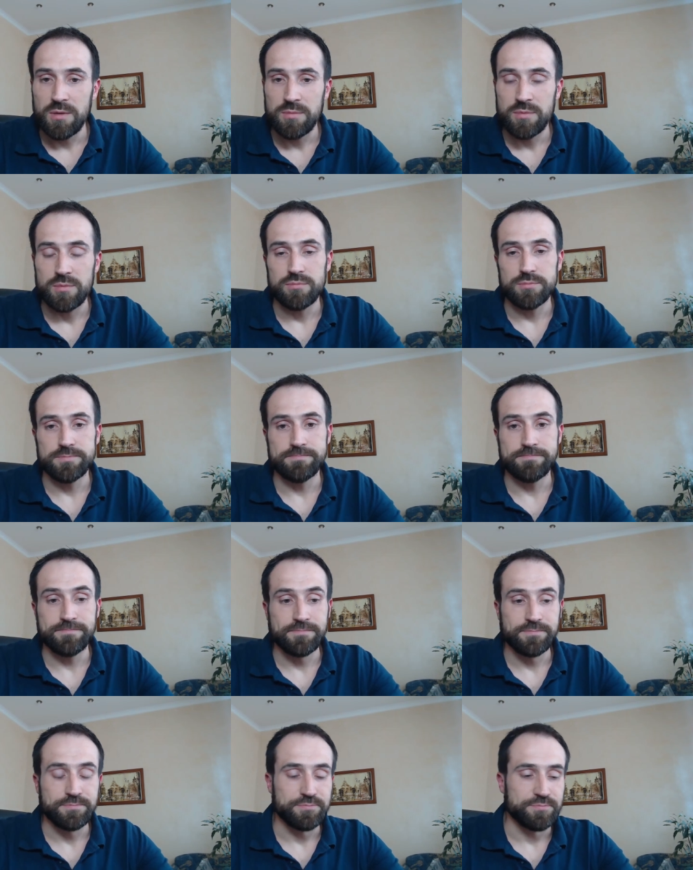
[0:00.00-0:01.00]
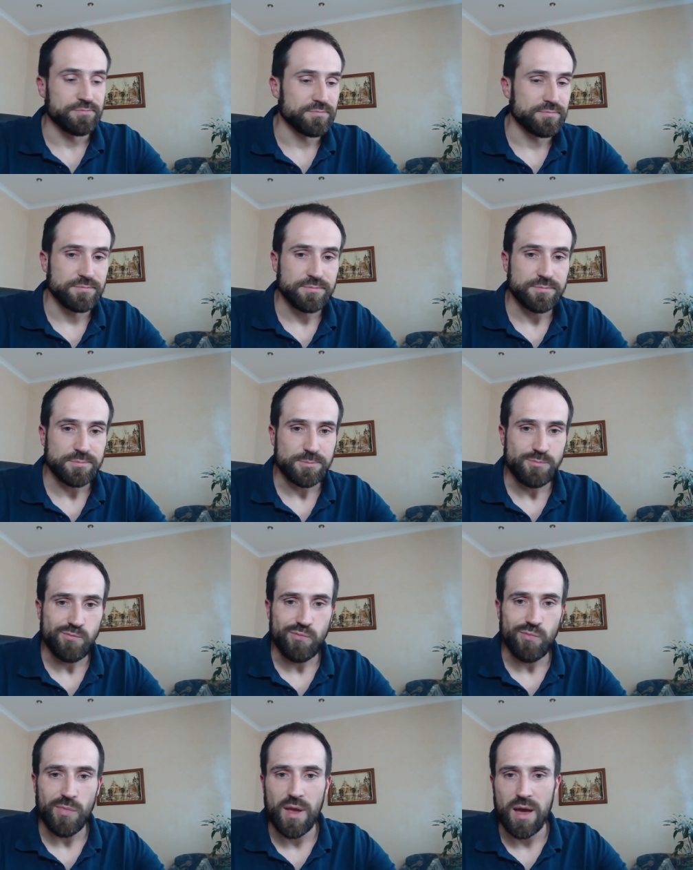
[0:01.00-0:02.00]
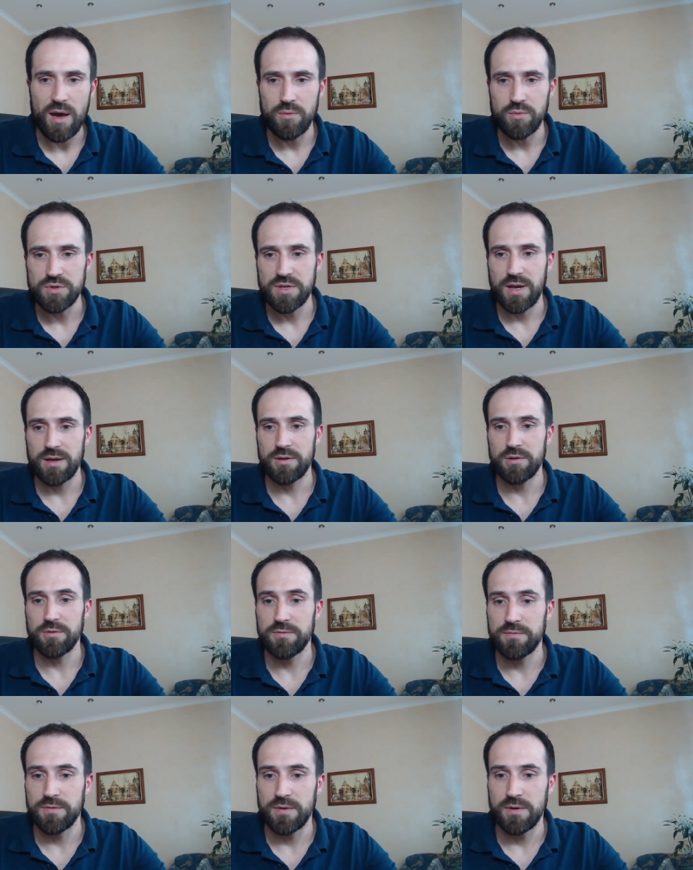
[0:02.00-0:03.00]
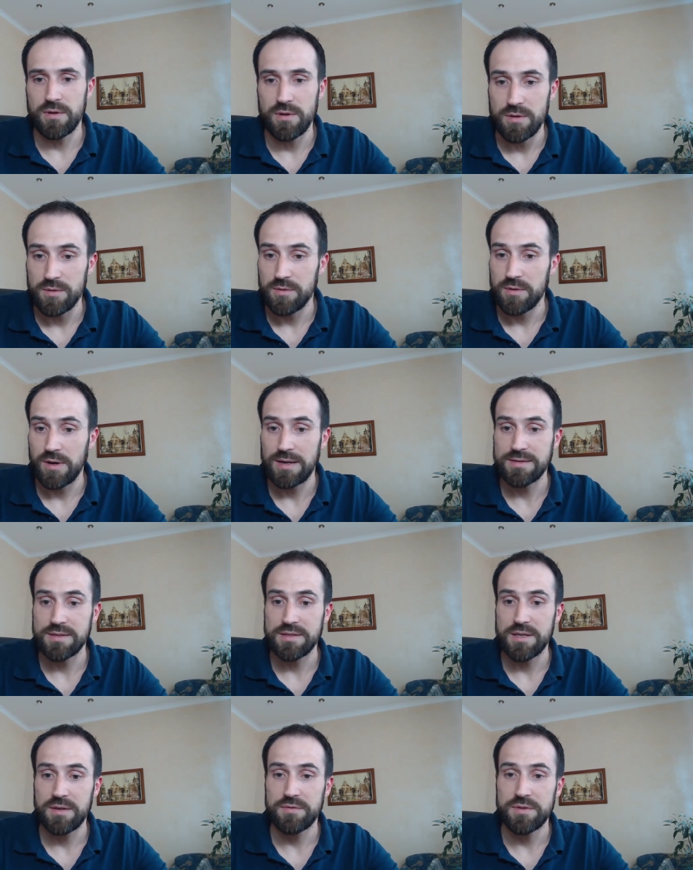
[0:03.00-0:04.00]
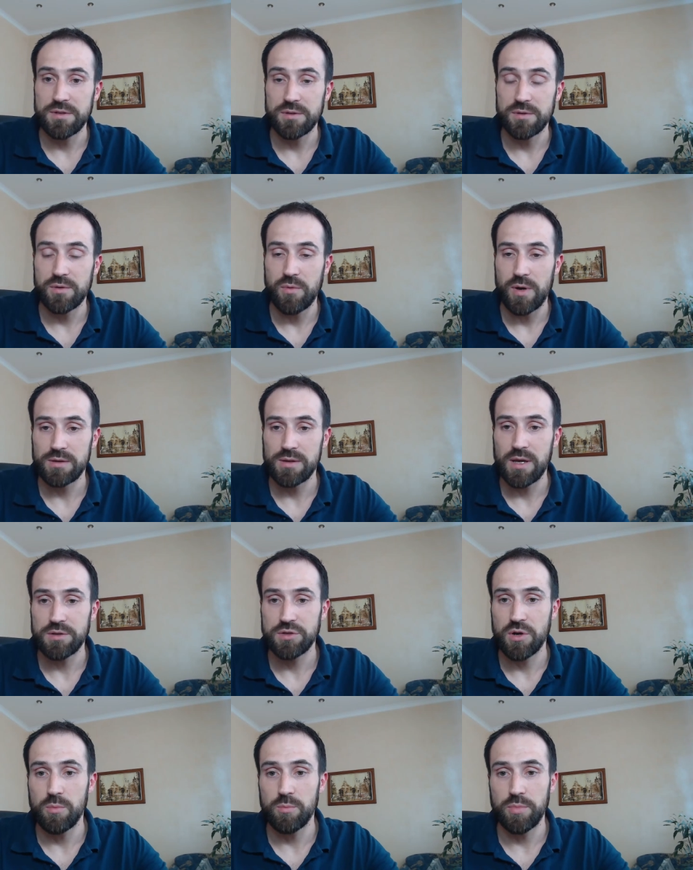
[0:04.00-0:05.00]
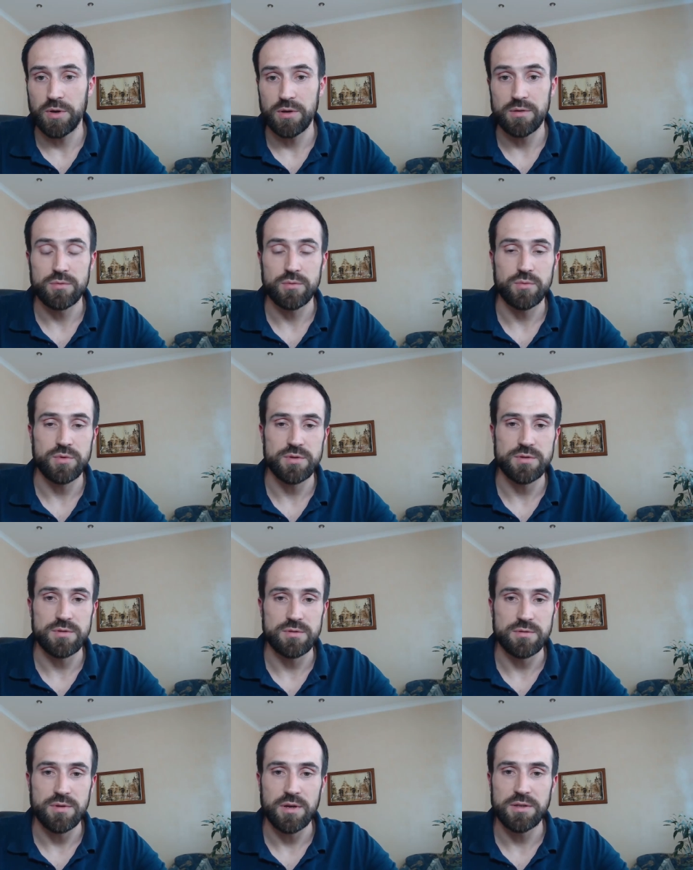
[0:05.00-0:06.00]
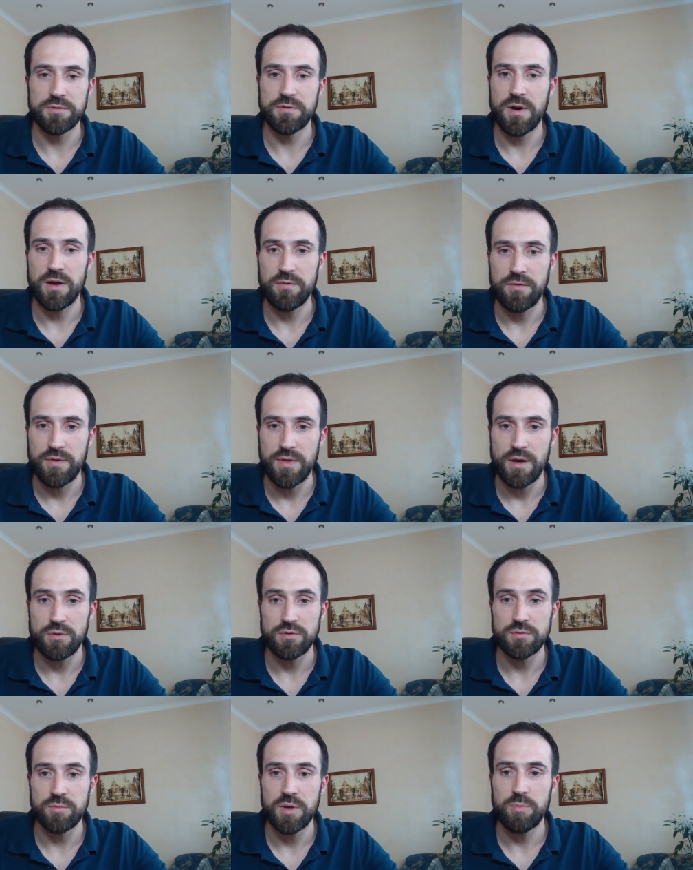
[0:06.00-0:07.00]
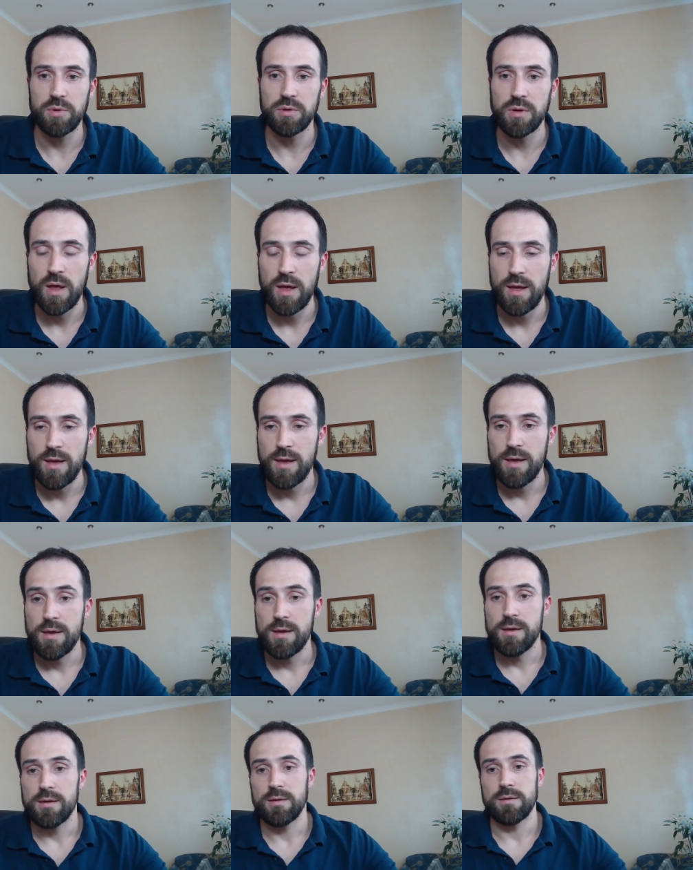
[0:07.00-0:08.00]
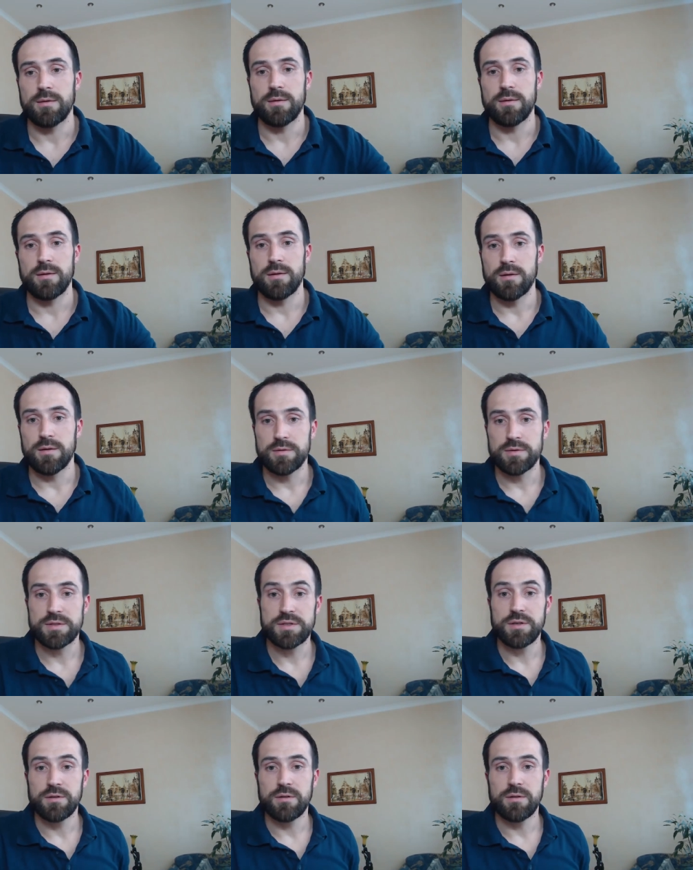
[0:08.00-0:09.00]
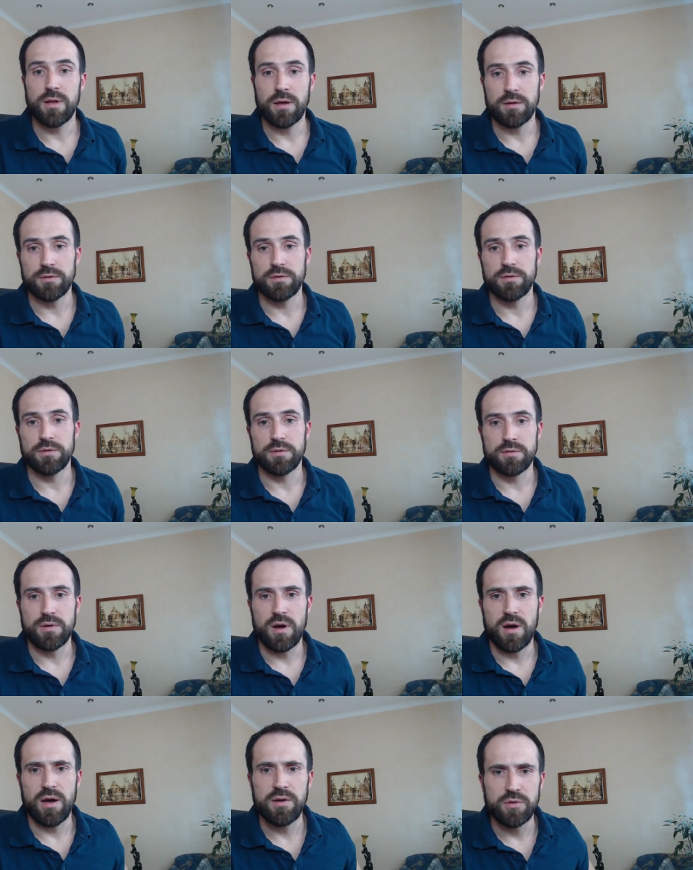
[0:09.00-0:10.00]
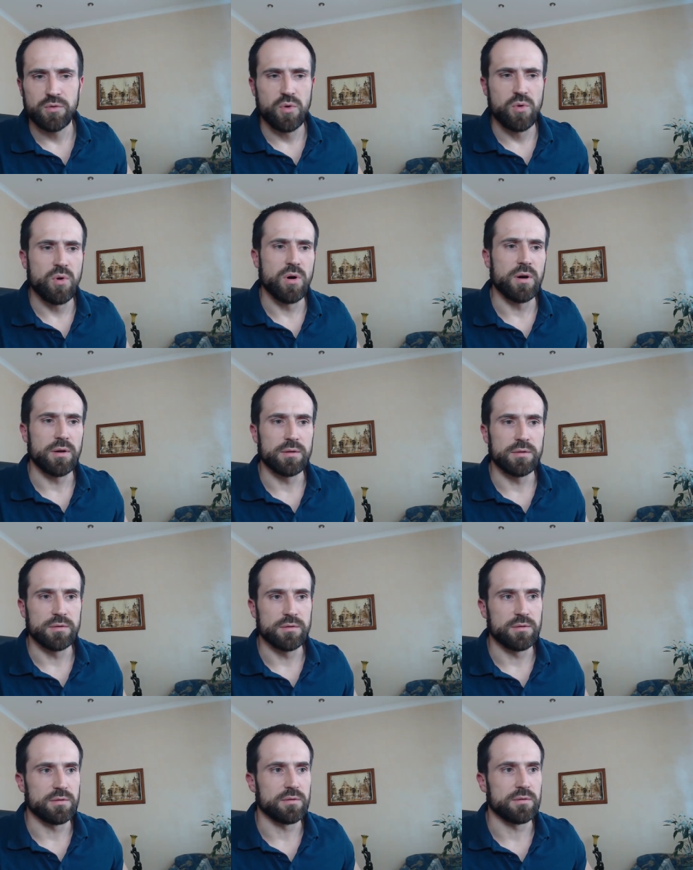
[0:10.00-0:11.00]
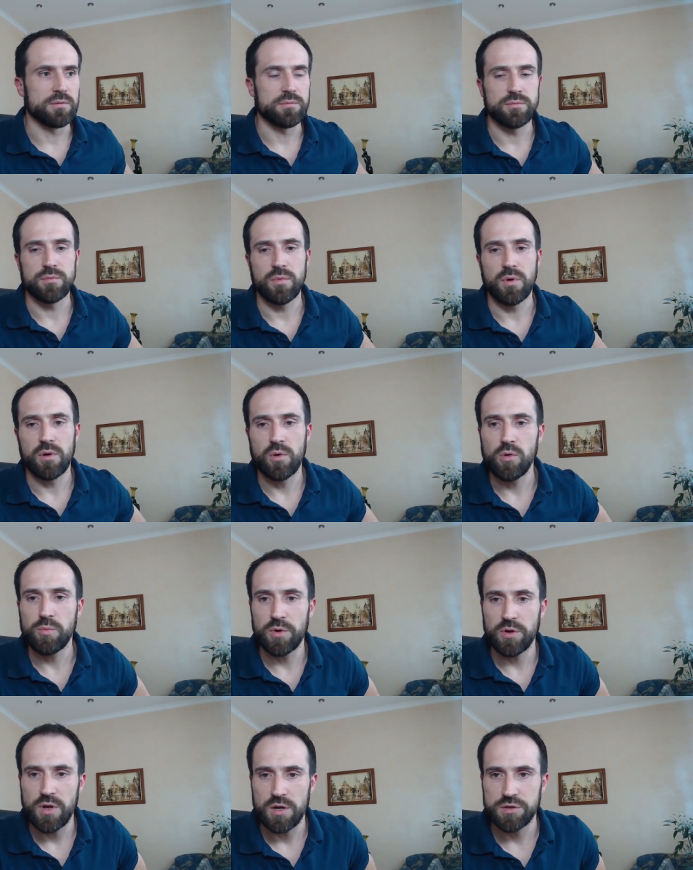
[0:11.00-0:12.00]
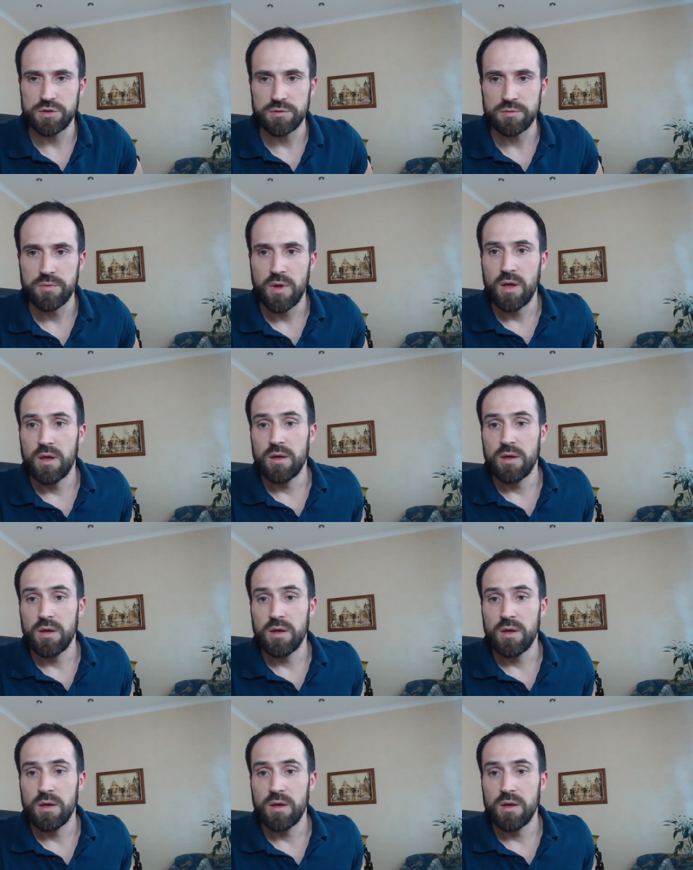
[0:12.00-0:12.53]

Um, I was head of uh, health and safety in quite large company with uh, 85,000 people, uh, steel and iron ore and coal production.